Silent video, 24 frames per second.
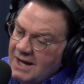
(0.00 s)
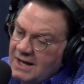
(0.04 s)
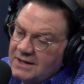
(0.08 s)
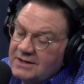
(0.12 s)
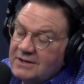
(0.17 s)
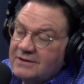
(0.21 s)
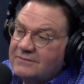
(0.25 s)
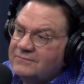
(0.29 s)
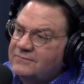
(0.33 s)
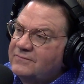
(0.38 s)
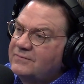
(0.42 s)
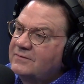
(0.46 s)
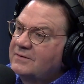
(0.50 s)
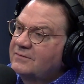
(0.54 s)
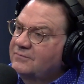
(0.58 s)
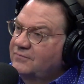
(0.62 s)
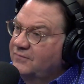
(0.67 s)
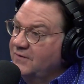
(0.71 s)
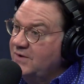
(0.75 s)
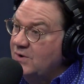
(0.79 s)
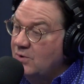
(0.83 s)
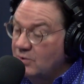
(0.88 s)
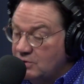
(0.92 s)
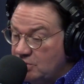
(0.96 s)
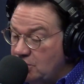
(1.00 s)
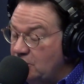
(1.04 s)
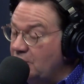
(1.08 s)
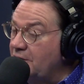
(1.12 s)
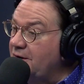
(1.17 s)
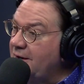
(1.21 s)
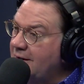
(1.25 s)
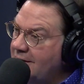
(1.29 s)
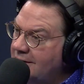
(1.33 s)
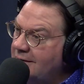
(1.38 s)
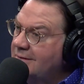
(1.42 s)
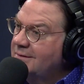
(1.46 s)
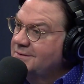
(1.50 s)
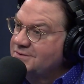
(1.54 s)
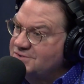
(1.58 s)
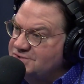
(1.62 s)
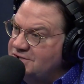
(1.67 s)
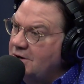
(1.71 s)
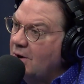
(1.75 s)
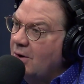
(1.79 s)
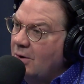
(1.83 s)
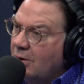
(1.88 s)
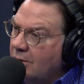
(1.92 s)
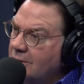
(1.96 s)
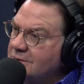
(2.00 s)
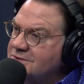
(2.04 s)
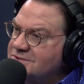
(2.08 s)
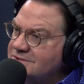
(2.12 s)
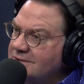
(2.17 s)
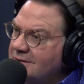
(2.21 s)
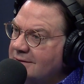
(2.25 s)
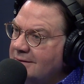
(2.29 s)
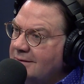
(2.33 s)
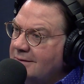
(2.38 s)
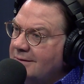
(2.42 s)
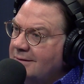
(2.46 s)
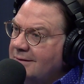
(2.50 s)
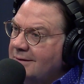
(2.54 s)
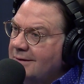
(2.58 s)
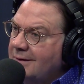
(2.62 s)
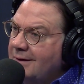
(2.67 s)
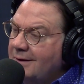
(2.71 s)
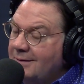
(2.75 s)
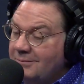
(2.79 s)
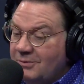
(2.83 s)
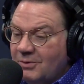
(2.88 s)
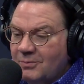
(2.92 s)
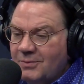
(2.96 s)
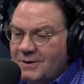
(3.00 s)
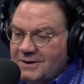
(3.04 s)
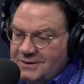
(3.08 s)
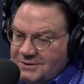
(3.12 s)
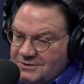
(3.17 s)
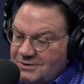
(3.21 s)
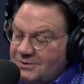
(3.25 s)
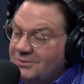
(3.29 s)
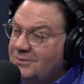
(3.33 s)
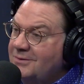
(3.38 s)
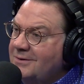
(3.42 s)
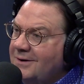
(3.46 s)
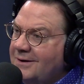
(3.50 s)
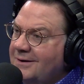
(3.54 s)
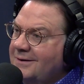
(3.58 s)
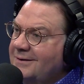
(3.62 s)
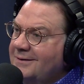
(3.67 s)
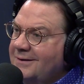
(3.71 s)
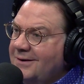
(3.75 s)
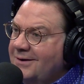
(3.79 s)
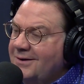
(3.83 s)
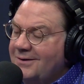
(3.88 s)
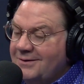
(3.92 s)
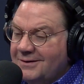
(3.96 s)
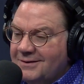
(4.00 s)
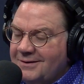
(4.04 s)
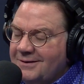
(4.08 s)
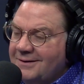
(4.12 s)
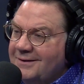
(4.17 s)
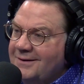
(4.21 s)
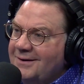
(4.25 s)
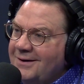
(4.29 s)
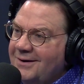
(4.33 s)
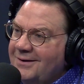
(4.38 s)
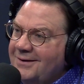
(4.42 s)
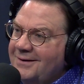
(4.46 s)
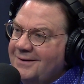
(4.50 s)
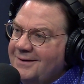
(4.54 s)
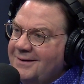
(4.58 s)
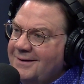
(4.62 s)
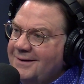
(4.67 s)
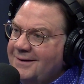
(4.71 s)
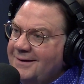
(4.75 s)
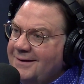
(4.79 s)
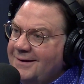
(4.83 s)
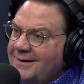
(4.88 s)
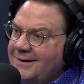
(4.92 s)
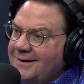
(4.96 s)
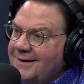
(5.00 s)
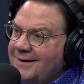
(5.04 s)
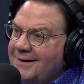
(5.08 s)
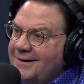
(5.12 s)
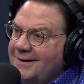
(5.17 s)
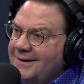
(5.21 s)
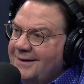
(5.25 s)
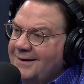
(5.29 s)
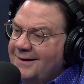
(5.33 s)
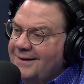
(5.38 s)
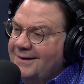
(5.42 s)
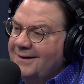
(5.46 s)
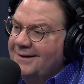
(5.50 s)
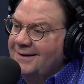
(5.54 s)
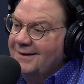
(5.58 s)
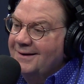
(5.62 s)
of feel-good songs, but we do some murdering songs too, huh?